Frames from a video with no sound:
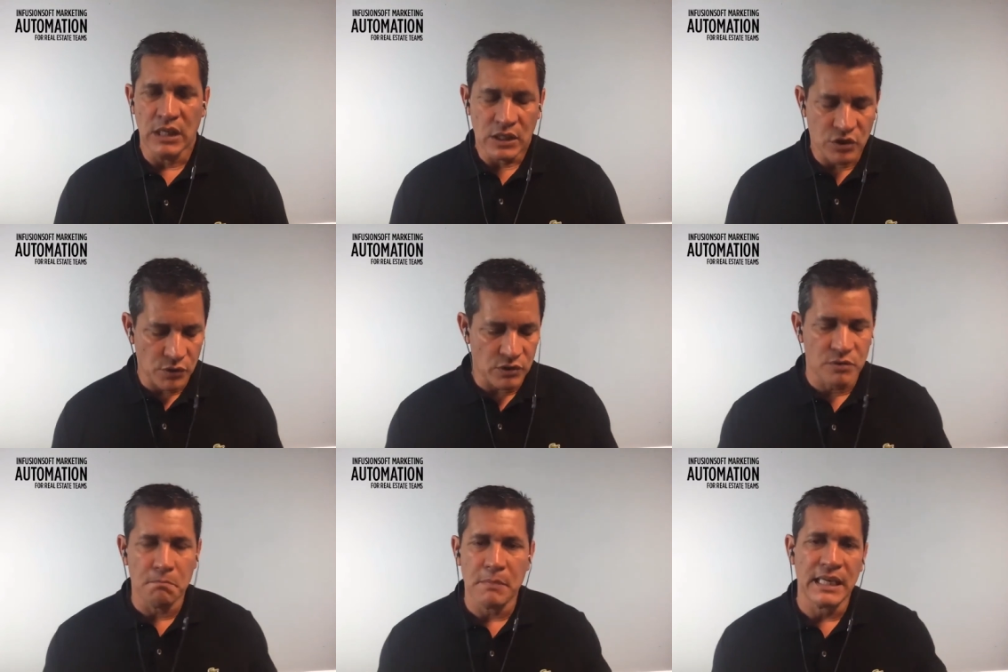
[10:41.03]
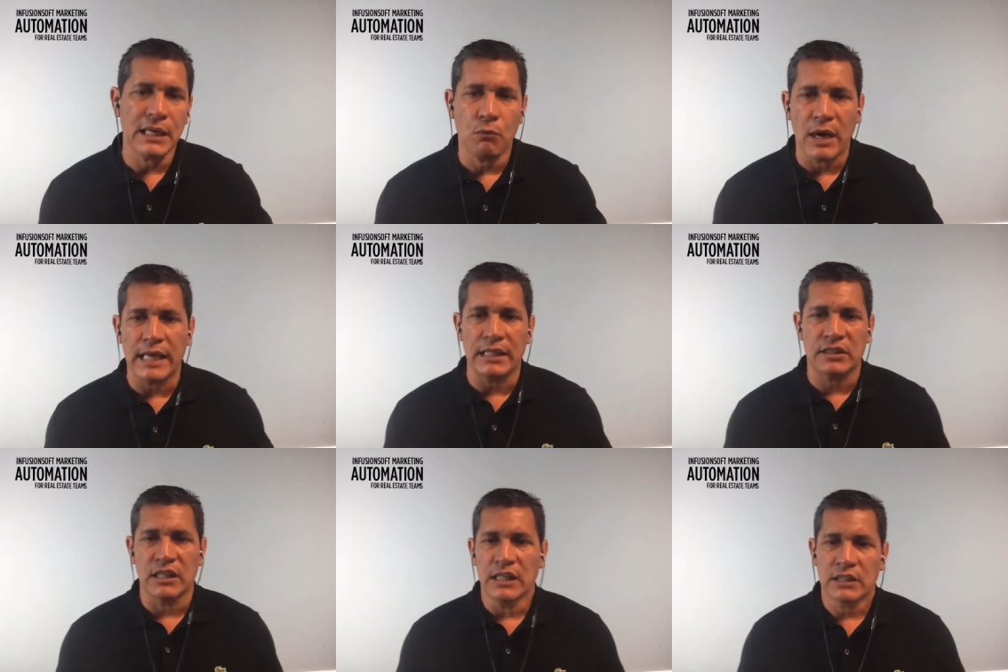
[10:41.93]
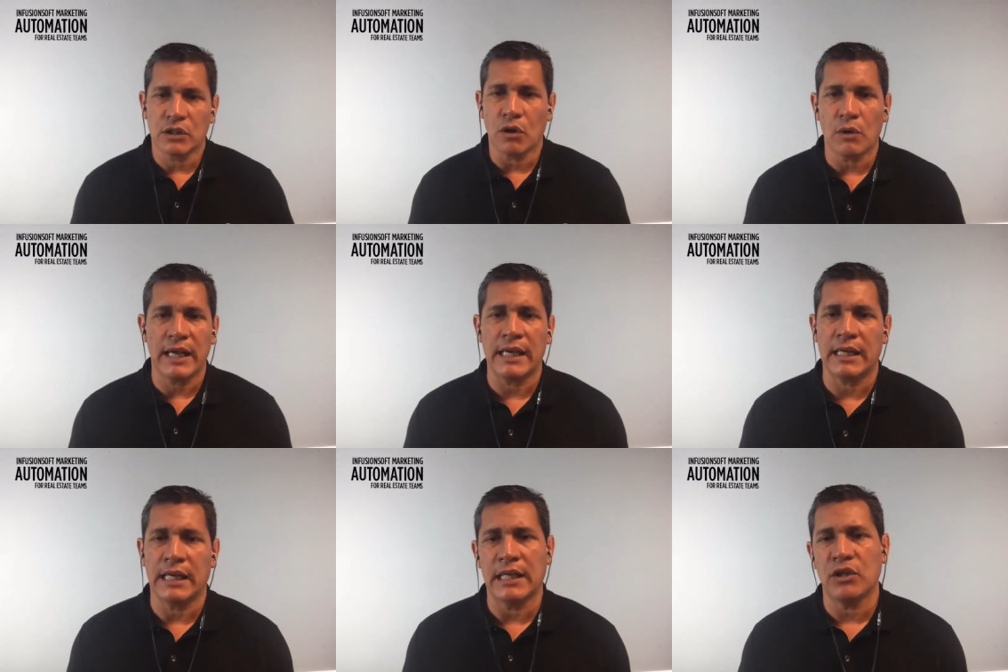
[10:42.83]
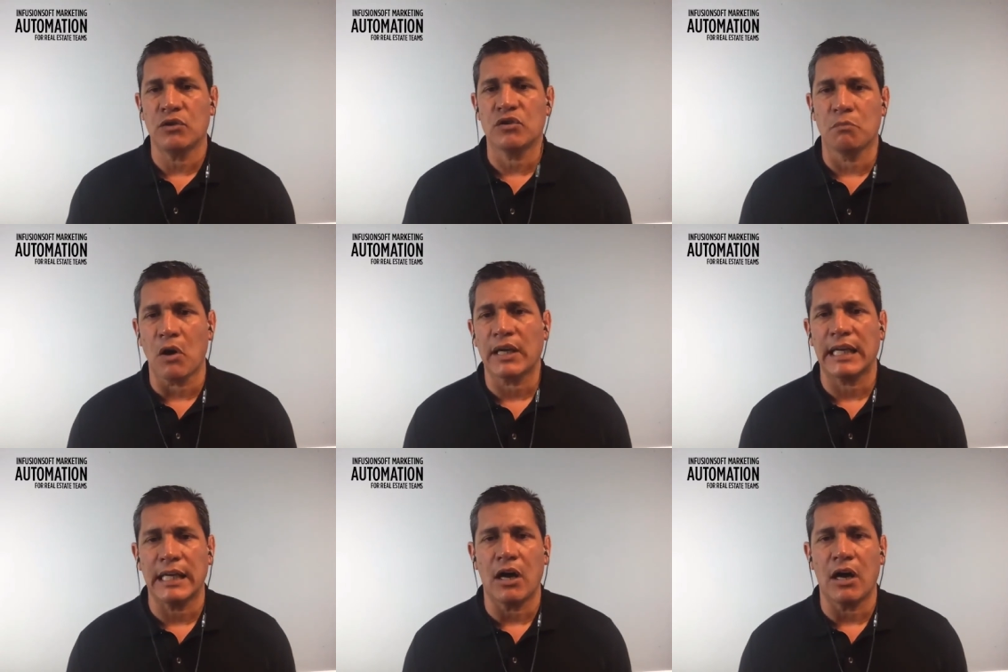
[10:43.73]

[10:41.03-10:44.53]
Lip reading: So there's many ways to go ahead and use marketing